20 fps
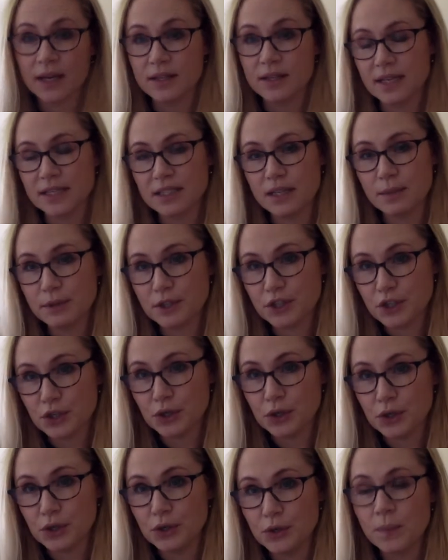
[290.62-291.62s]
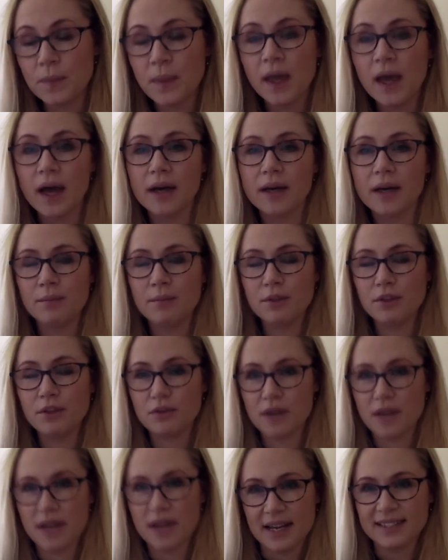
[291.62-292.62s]
So that's number 2. And number
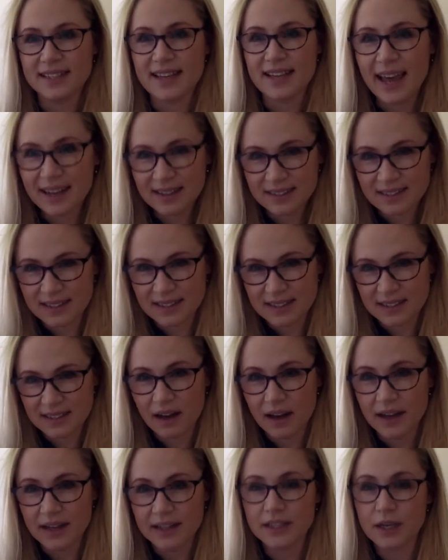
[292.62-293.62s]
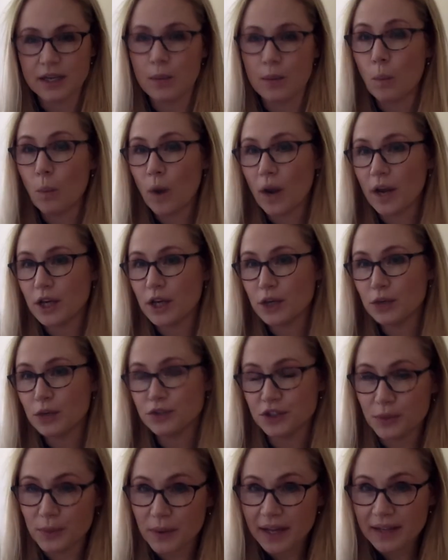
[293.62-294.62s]
3 is exercise and when you
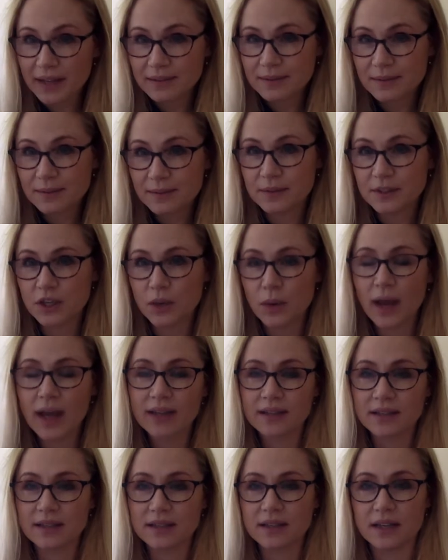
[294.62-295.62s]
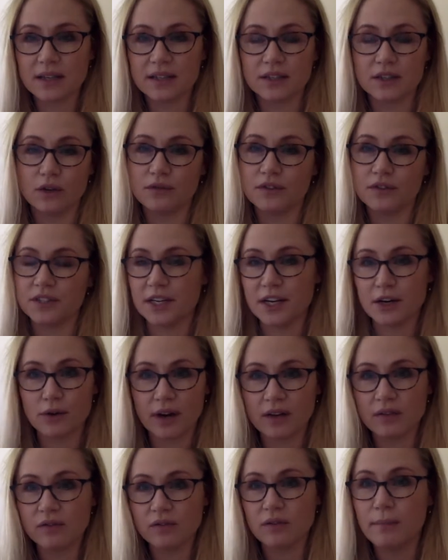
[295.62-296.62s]
do it. So exercise is obviously
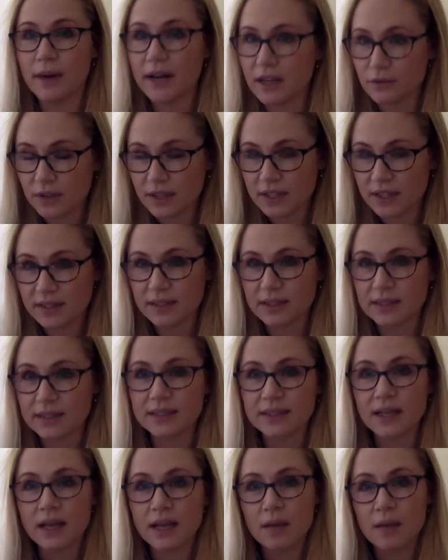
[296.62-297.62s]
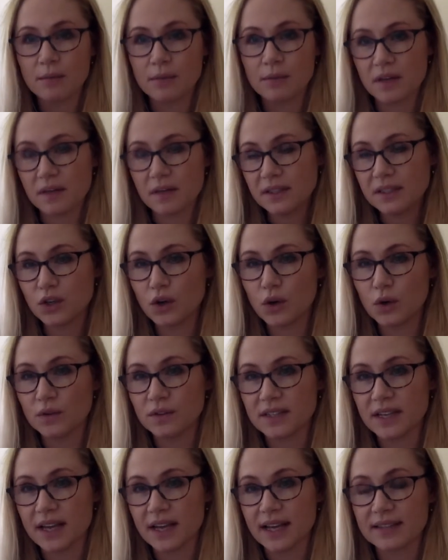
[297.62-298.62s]
great for many reasons, but in this
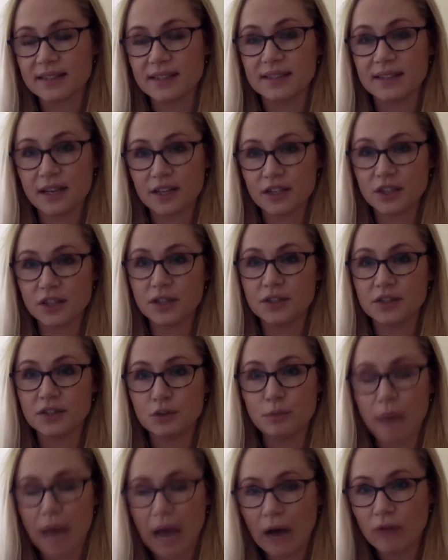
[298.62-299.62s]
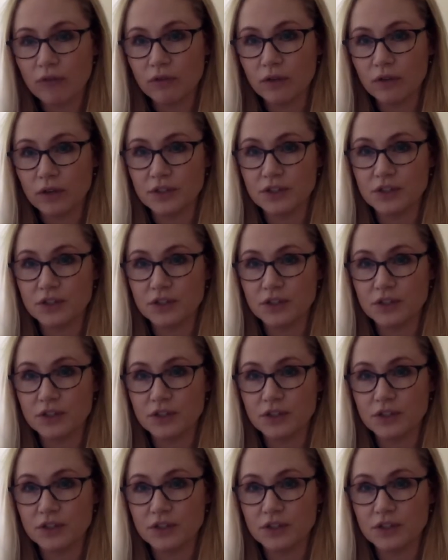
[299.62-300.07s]
context, it's actually super helpful in